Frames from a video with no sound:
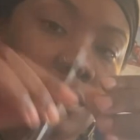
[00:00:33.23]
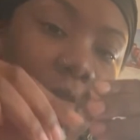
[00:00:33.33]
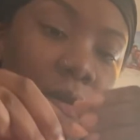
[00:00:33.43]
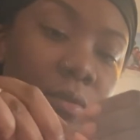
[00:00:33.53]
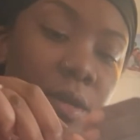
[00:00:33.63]

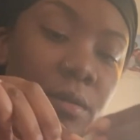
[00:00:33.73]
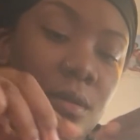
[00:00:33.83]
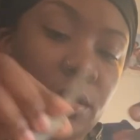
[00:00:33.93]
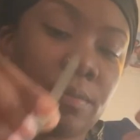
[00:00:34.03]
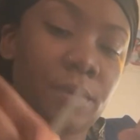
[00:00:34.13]
Toenail
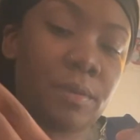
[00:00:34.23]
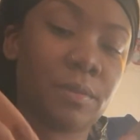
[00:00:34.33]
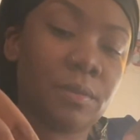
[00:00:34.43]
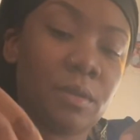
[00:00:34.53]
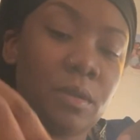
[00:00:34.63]
clipper.
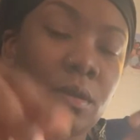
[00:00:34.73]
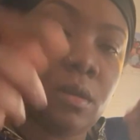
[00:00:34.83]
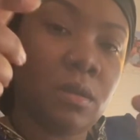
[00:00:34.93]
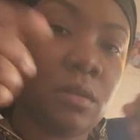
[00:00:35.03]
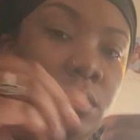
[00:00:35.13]

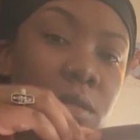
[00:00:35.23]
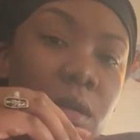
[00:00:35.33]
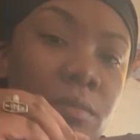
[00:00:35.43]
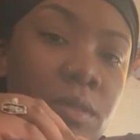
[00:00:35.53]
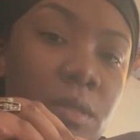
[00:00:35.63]

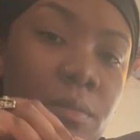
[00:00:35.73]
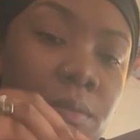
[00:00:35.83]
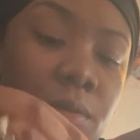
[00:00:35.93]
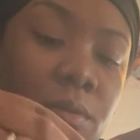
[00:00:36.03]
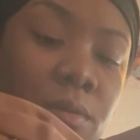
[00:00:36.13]
Something
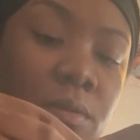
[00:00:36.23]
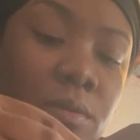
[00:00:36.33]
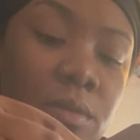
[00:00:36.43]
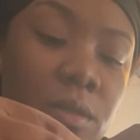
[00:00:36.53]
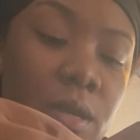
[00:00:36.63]
simple
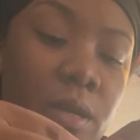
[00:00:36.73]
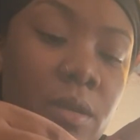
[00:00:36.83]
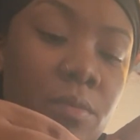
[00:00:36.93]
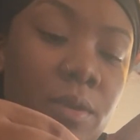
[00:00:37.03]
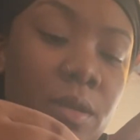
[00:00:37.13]
to cut it
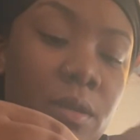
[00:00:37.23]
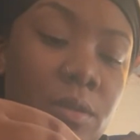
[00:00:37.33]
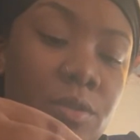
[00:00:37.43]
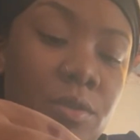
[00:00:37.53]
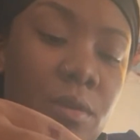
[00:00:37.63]
with. Because
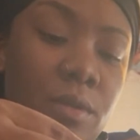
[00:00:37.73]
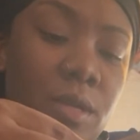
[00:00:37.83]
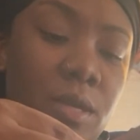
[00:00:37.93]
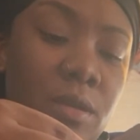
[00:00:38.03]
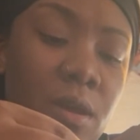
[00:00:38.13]
you don't
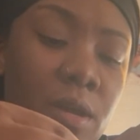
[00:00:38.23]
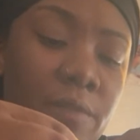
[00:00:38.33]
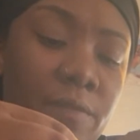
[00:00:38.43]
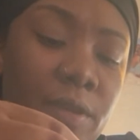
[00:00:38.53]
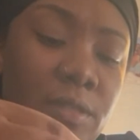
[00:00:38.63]
need all that
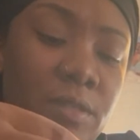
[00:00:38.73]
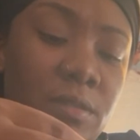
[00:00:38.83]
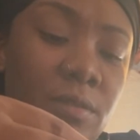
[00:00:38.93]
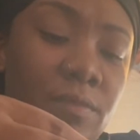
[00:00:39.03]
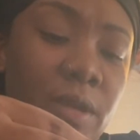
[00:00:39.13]
fancy
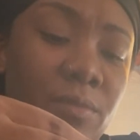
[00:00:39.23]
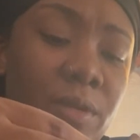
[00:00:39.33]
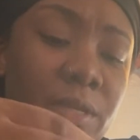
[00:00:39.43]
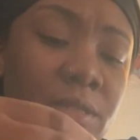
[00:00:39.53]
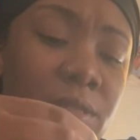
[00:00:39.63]
stuff like what
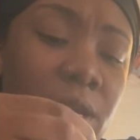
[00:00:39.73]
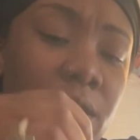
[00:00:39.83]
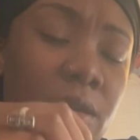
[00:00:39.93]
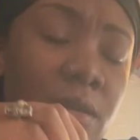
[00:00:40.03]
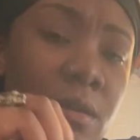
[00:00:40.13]
they say.
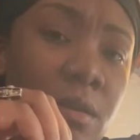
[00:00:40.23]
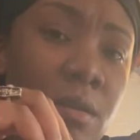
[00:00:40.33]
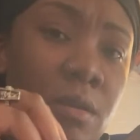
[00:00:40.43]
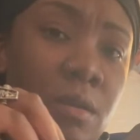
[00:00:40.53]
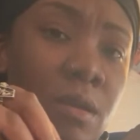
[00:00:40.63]

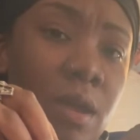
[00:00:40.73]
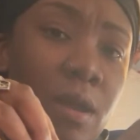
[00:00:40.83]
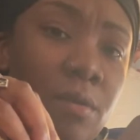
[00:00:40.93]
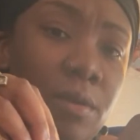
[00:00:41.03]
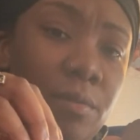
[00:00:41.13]
I
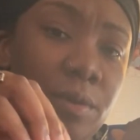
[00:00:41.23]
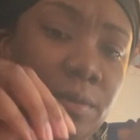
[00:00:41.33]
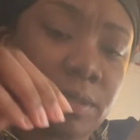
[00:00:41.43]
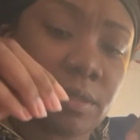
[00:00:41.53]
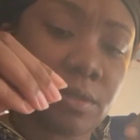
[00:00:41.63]
don't care what
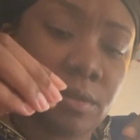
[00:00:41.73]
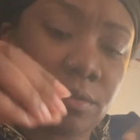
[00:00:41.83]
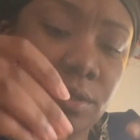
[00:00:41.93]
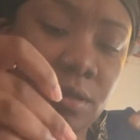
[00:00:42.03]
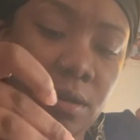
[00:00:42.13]
nobody say. You don't
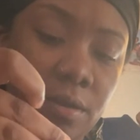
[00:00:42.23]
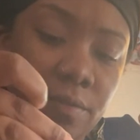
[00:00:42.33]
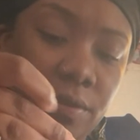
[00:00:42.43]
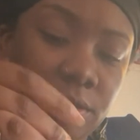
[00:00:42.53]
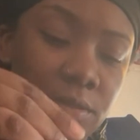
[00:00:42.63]
need all that
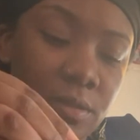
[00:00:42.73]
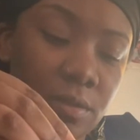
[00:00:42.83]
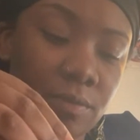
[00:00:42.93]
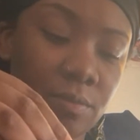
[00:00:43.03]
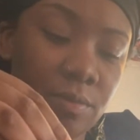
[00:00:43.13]
fancy
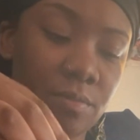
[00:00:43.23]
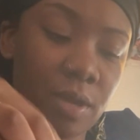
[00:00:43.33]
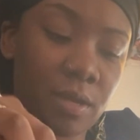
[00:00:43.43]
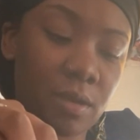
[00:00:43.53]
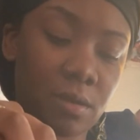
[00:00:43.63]
stuff to be
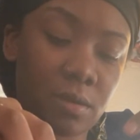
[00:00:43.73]
making,